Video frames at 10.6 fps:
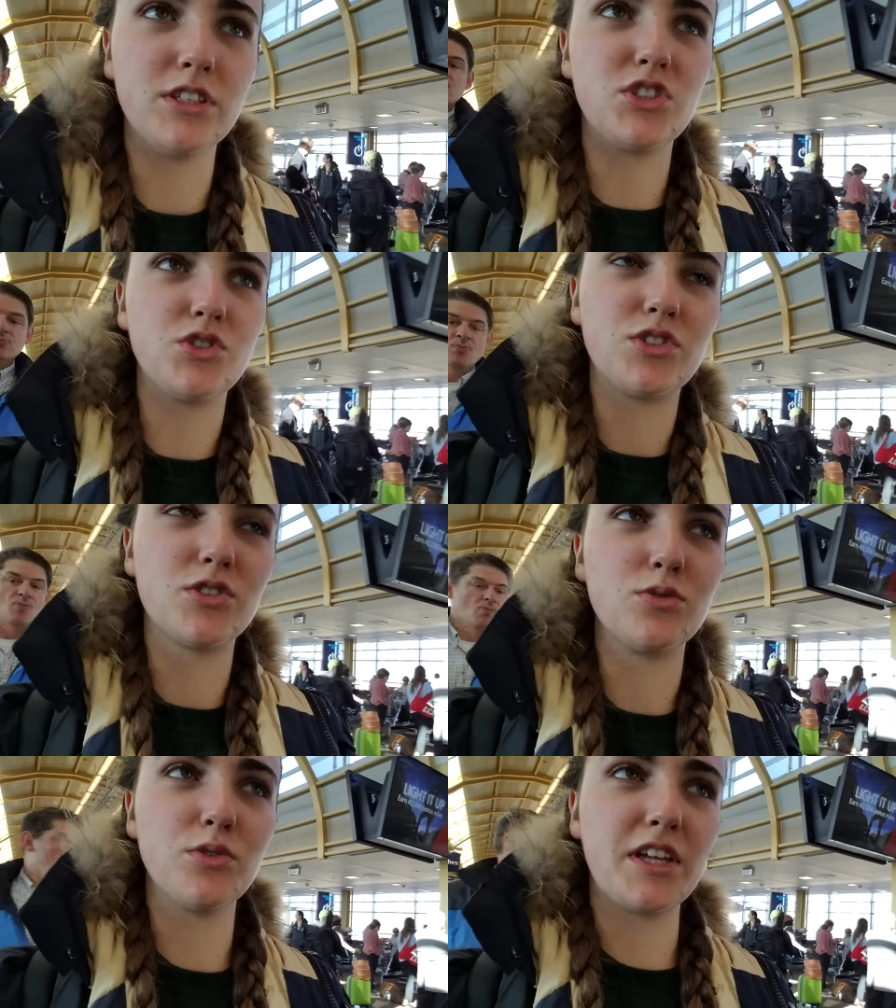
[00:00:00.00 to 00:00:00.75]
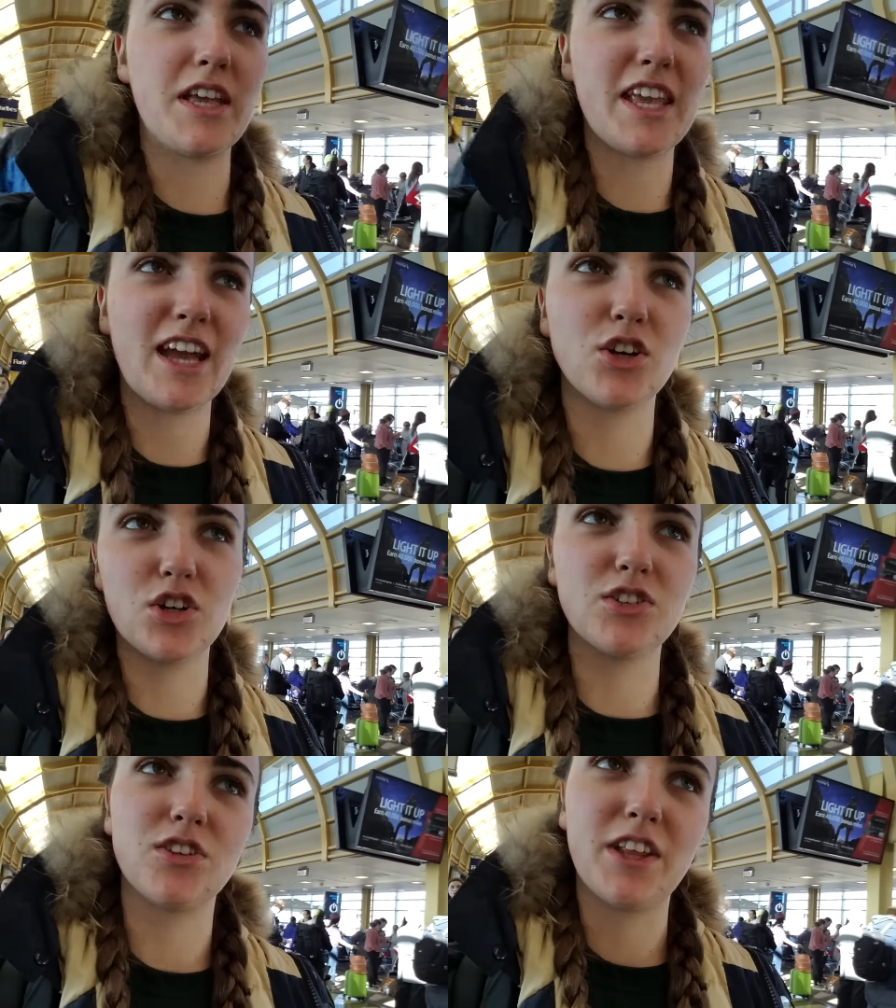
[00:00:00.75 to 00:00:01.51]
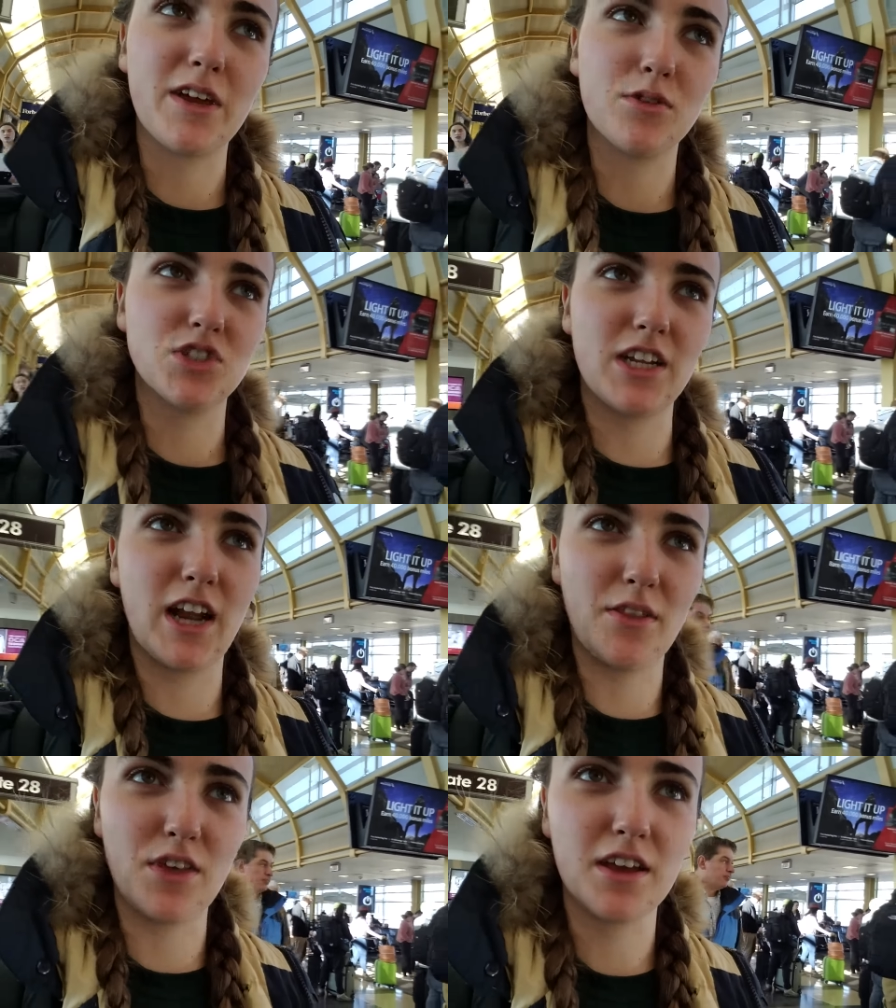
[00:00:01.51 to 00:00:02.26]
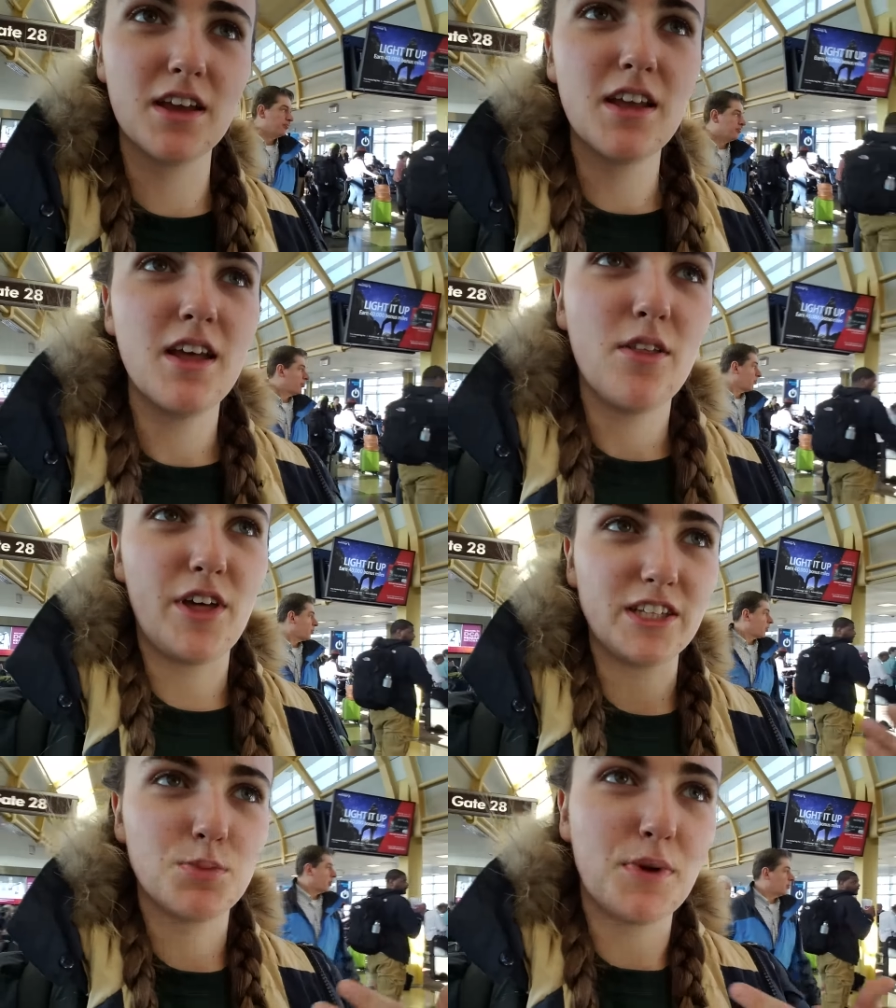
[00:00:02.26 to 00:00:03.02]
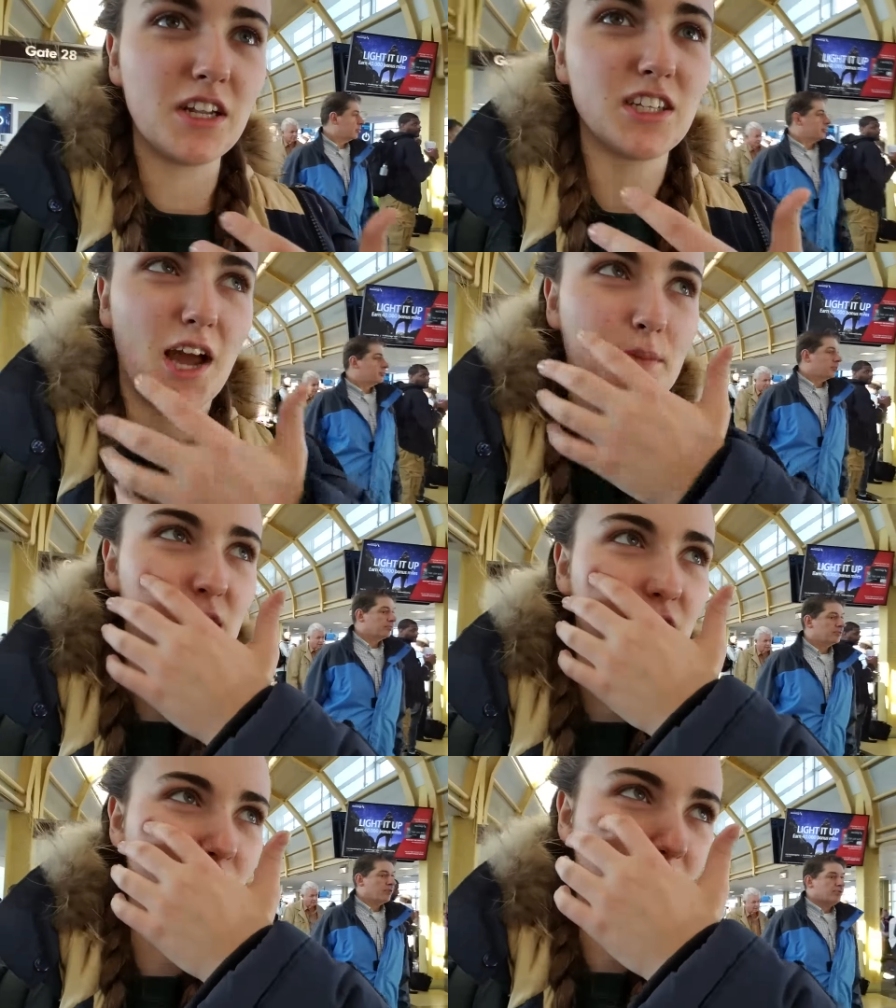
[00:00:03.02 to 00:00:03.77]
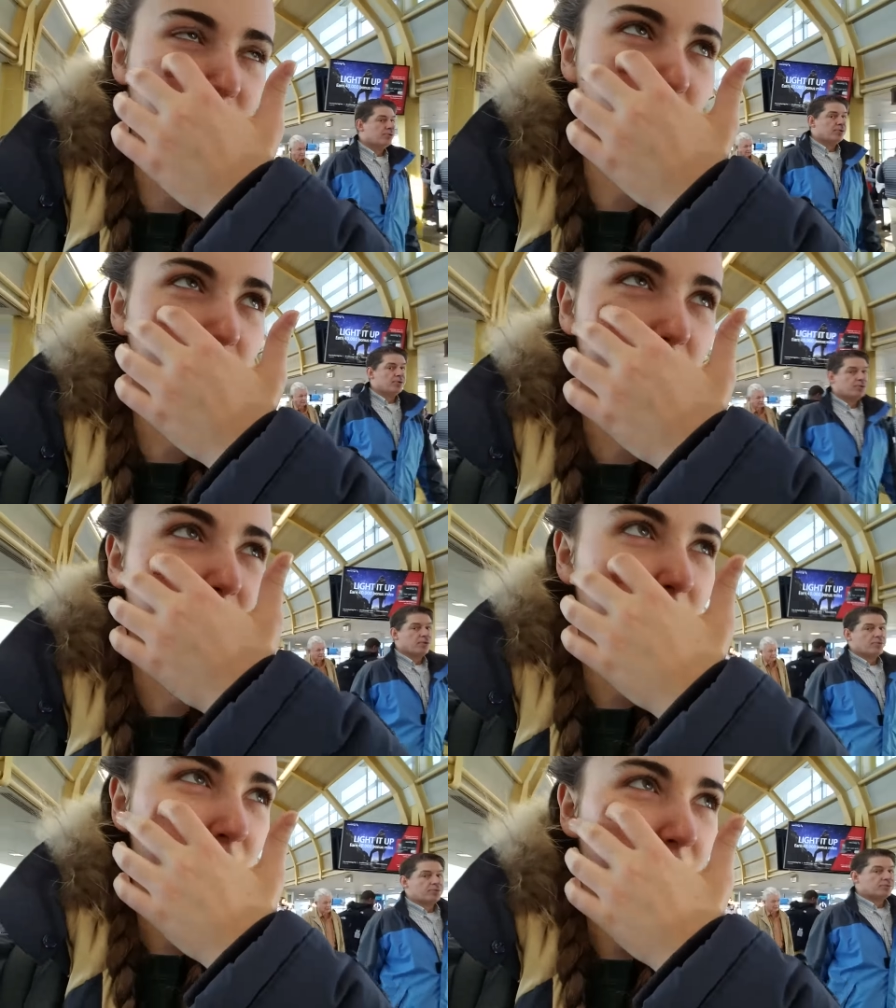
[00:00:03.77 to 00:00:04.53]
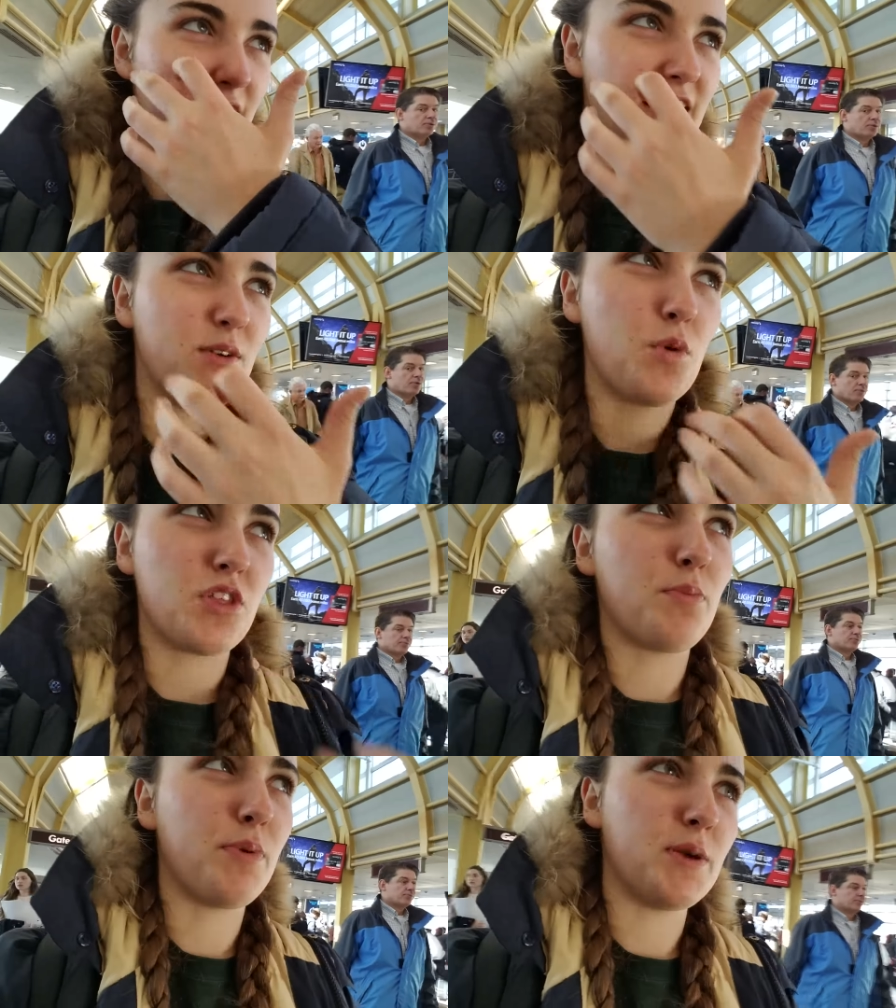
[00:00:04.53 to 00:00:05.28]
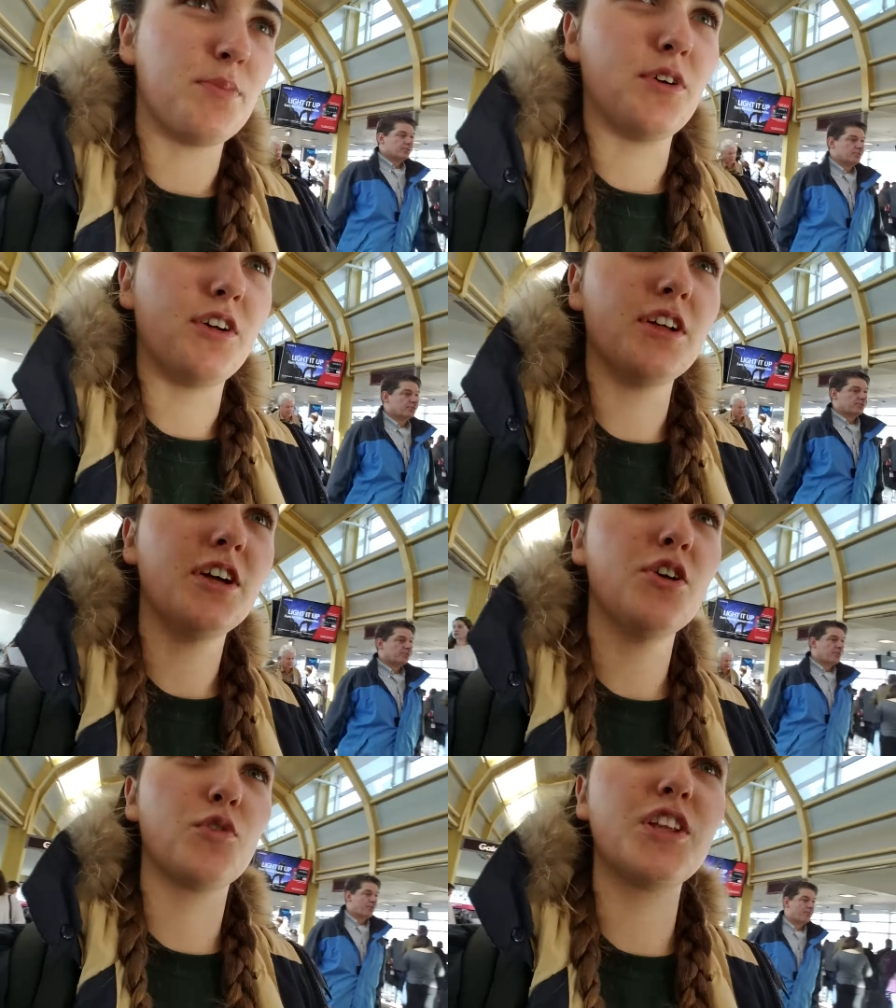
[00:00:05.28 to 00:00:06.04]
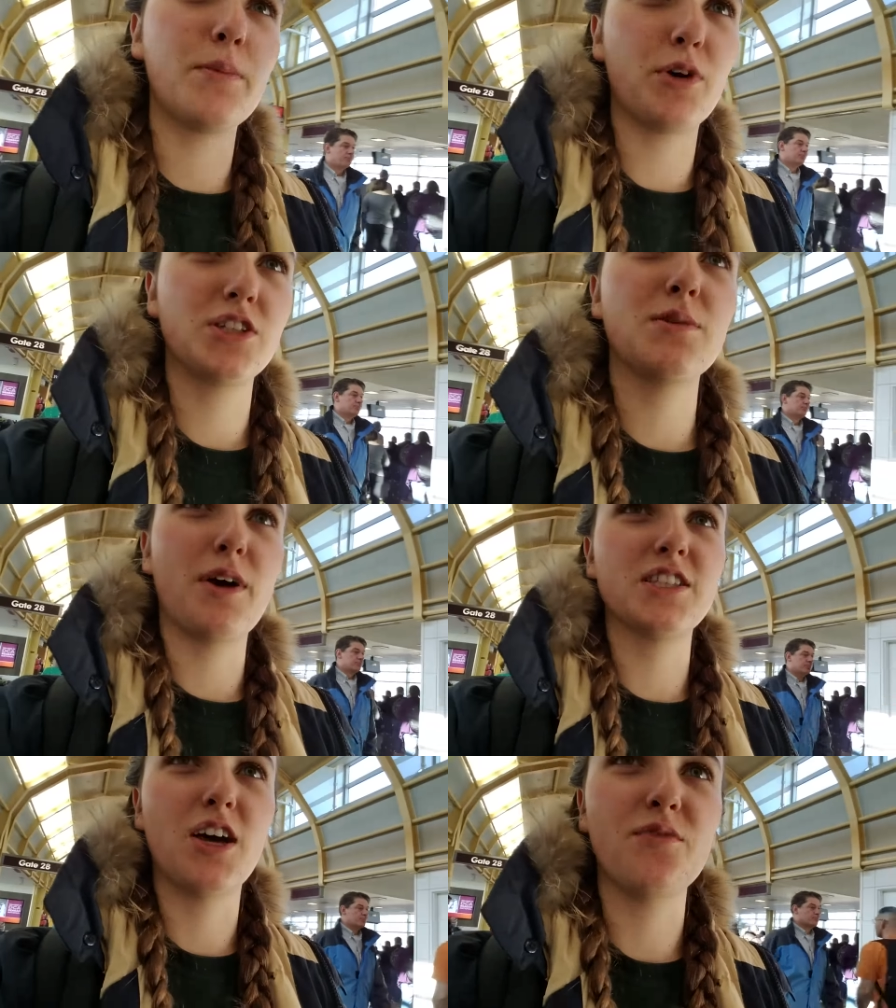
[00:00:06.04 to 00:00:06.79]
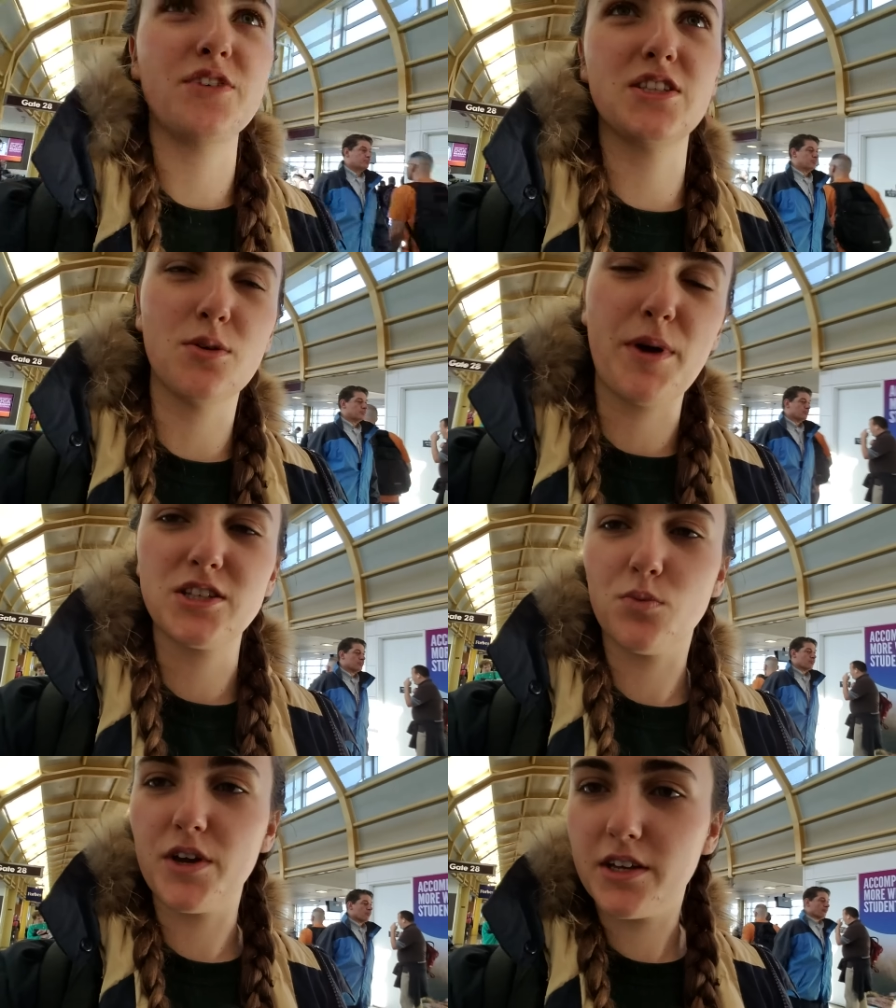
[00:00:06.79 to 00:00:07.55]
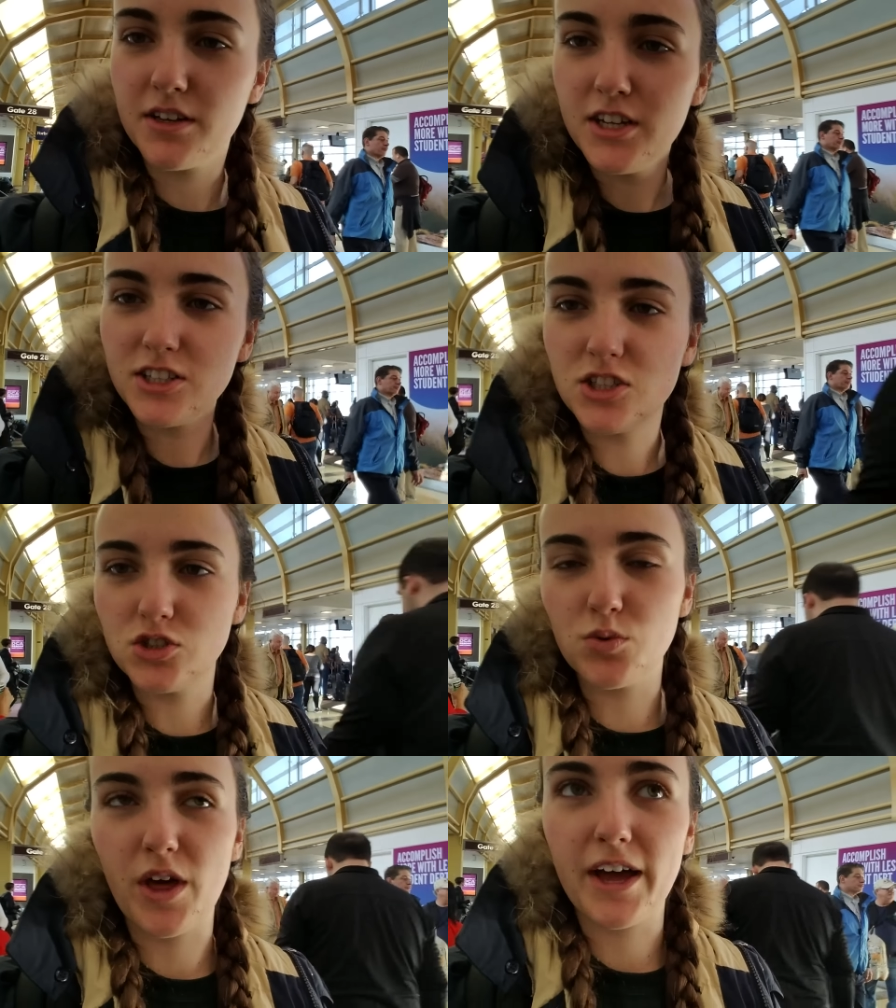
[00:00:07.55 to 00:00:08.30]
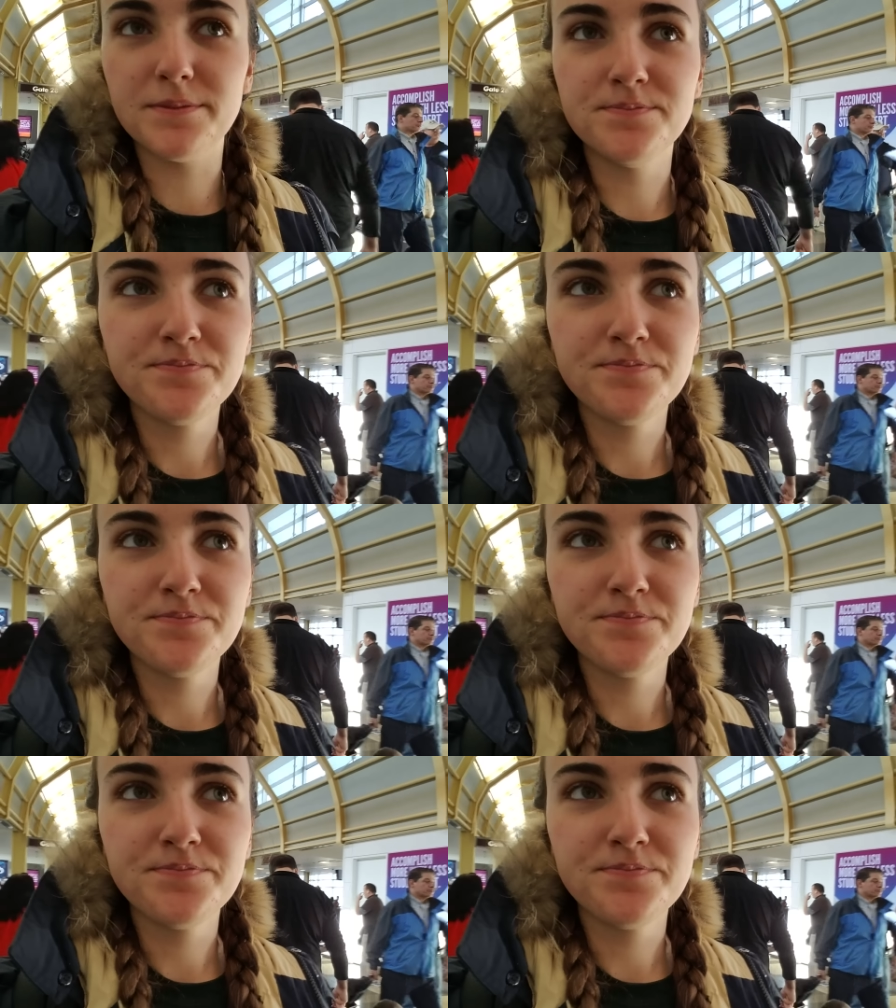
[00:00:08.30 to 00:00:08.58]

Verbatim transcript: is just to like get good at the language, and I think that spending time in the country with the people, really immersing myself, is the best way to do that.